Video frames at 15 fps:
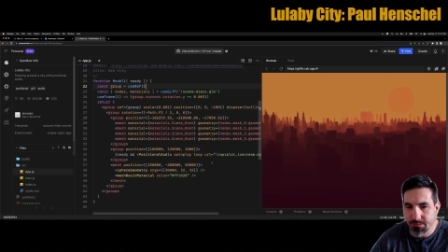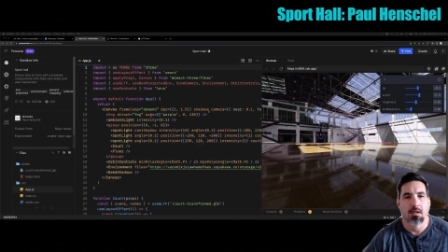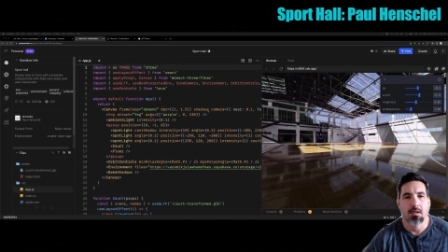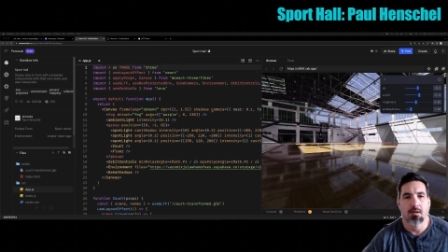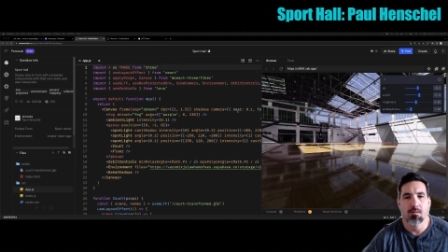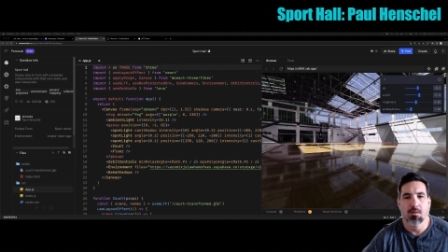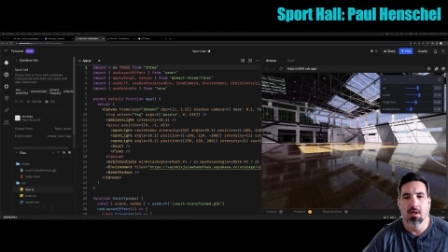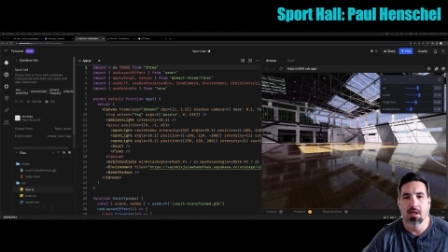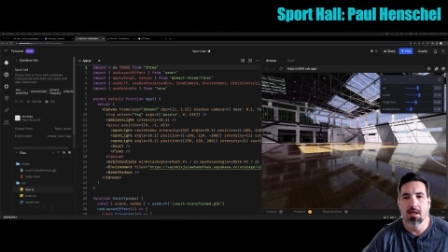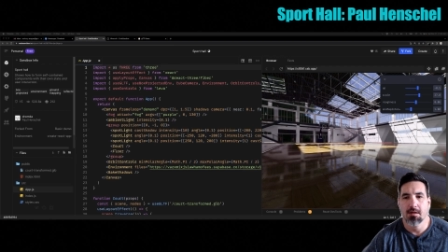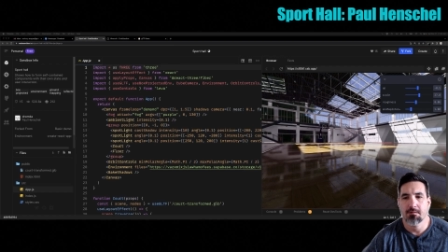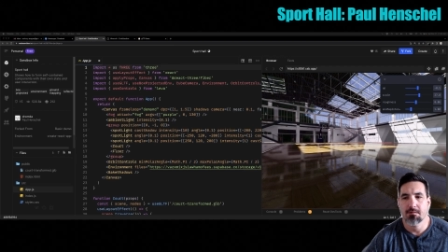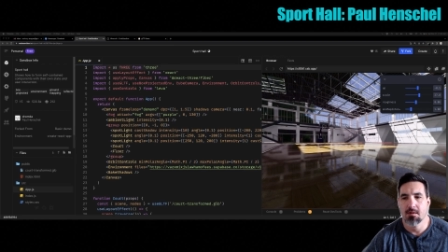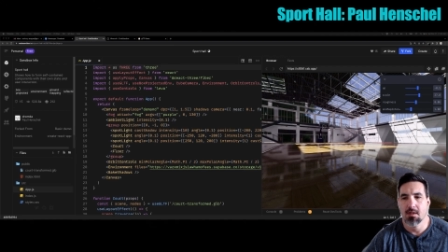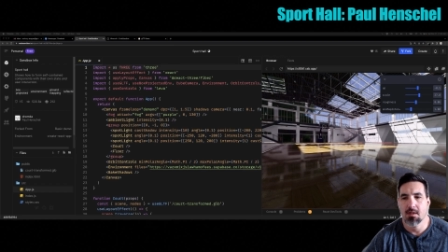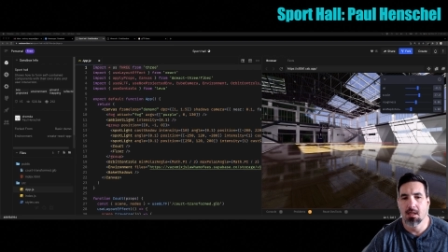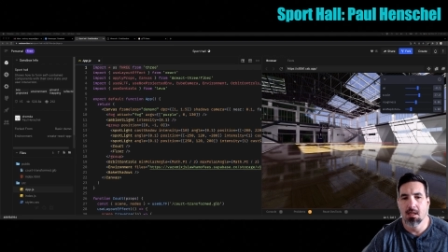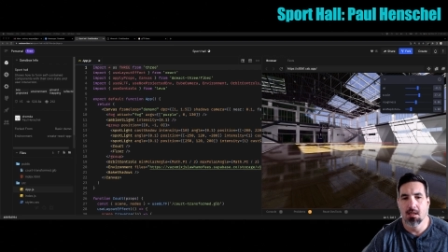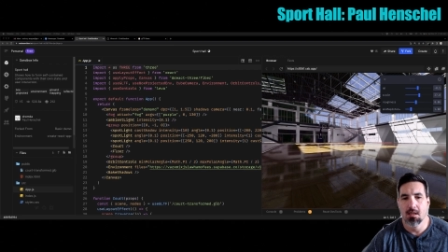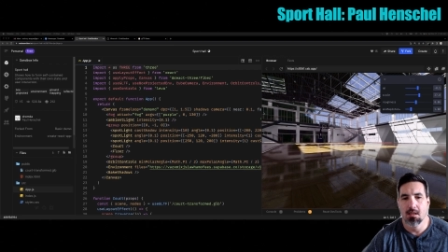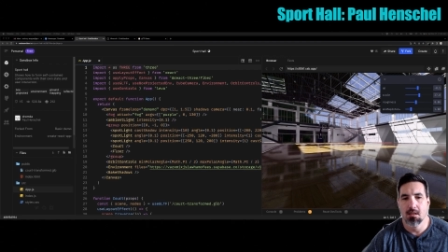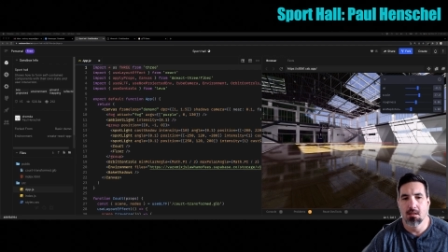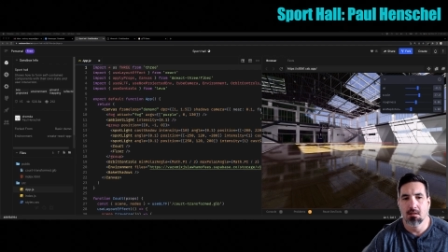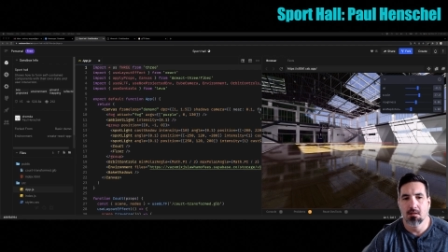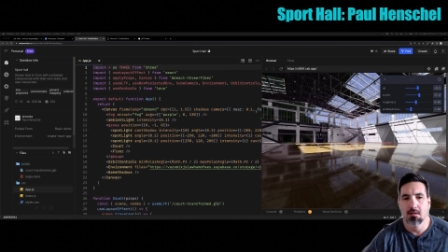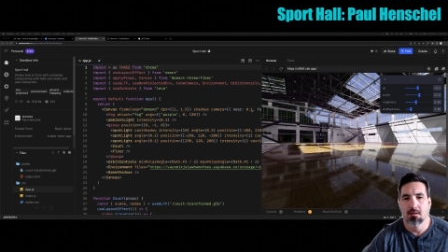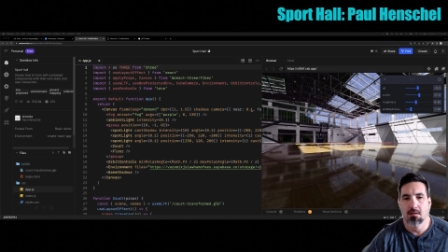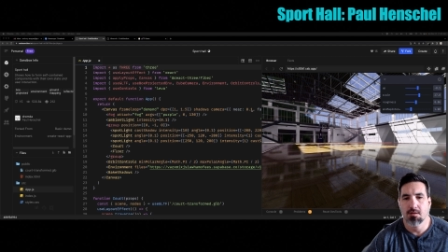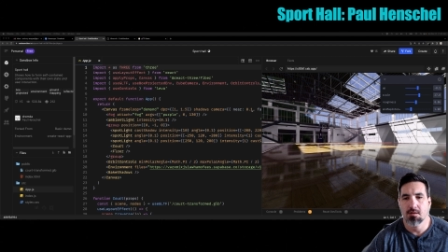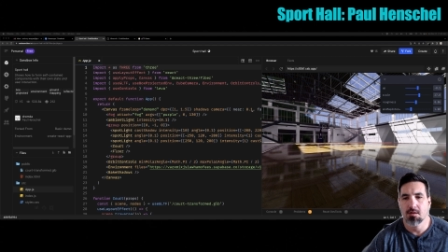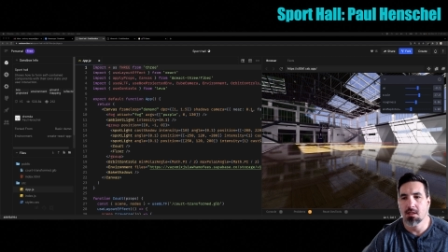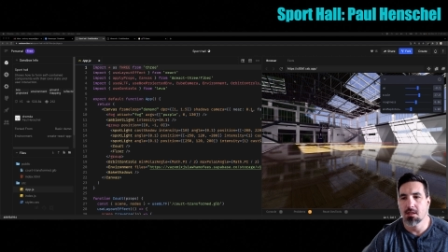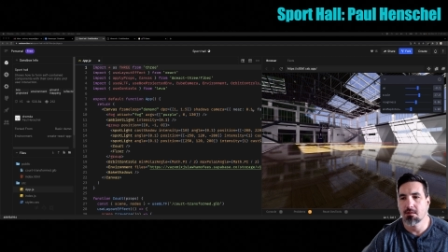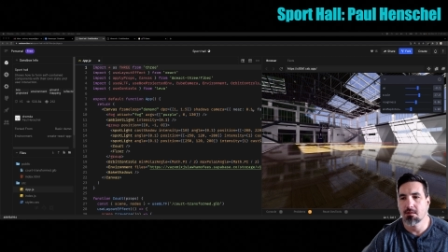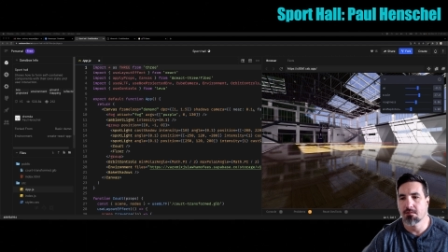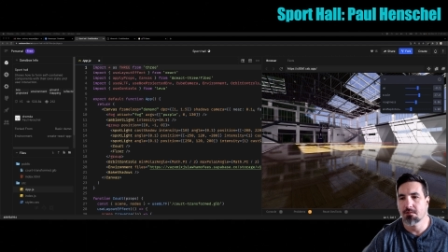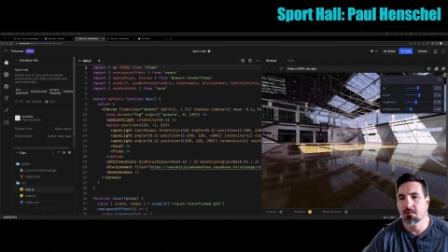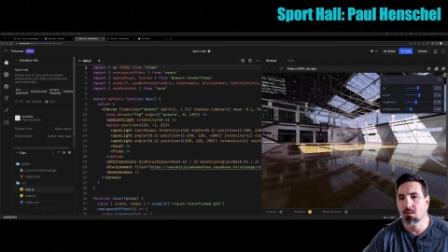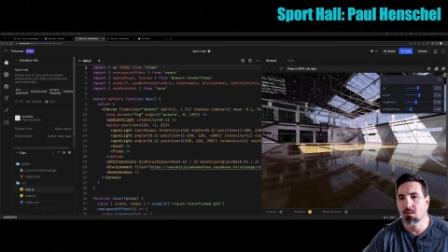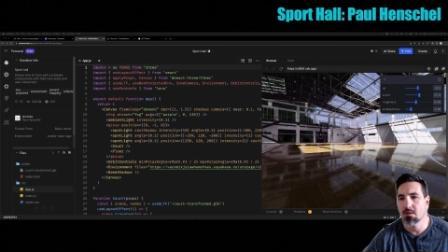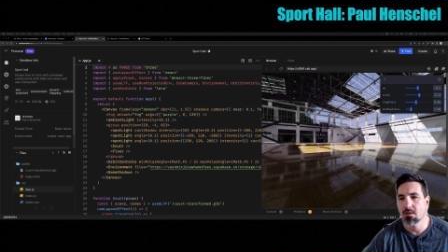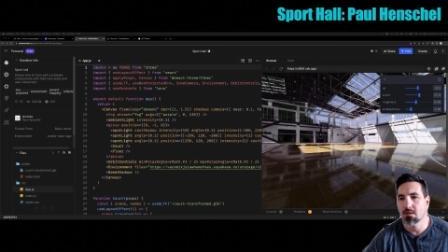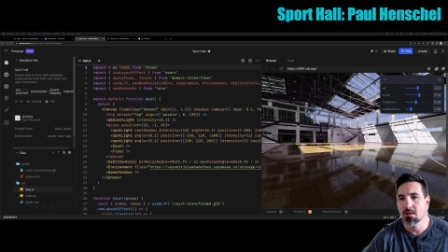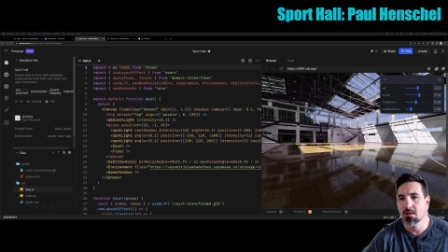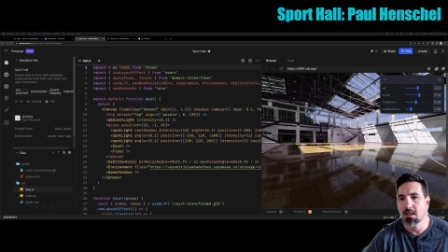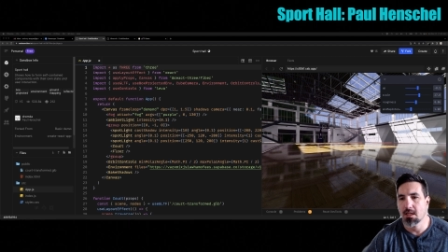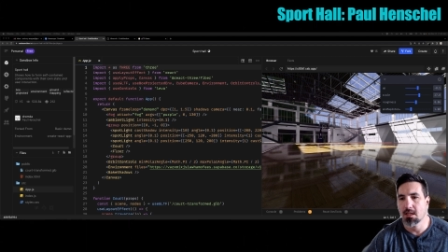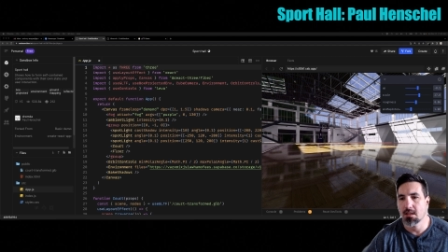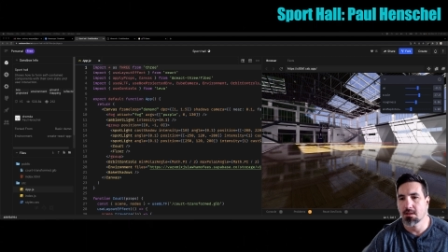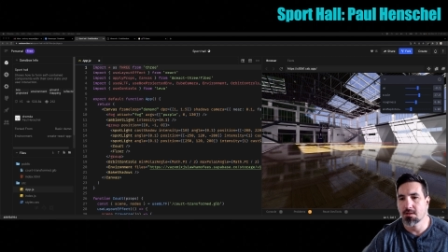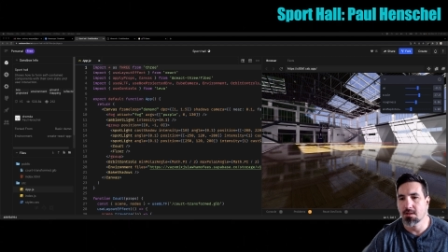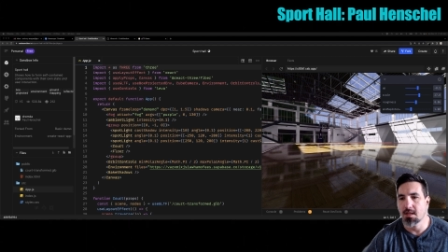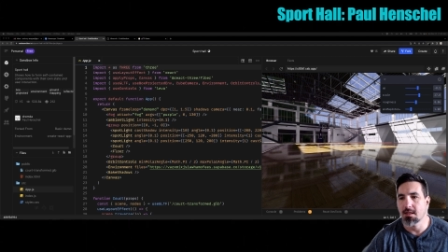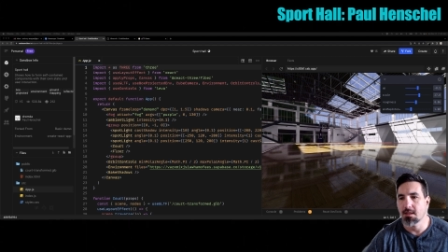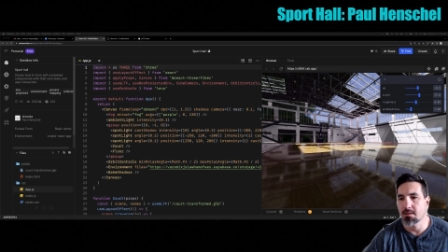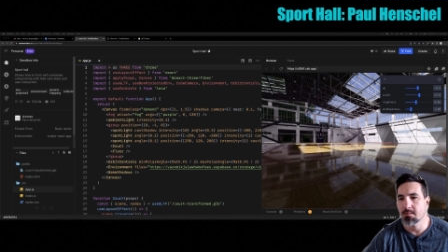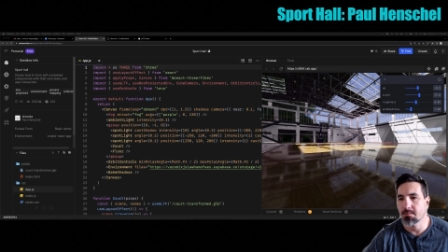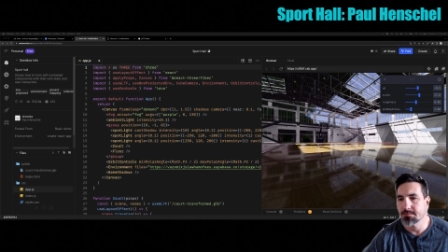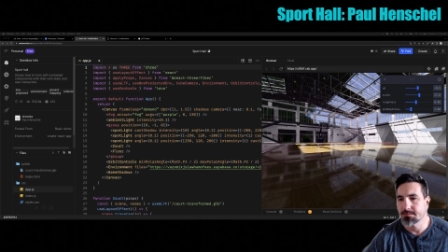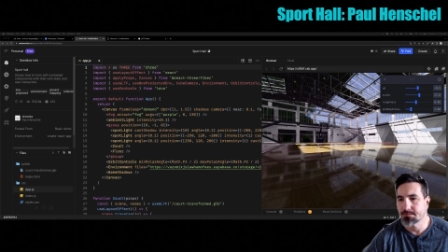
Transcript: Here we have a scene for a stadium.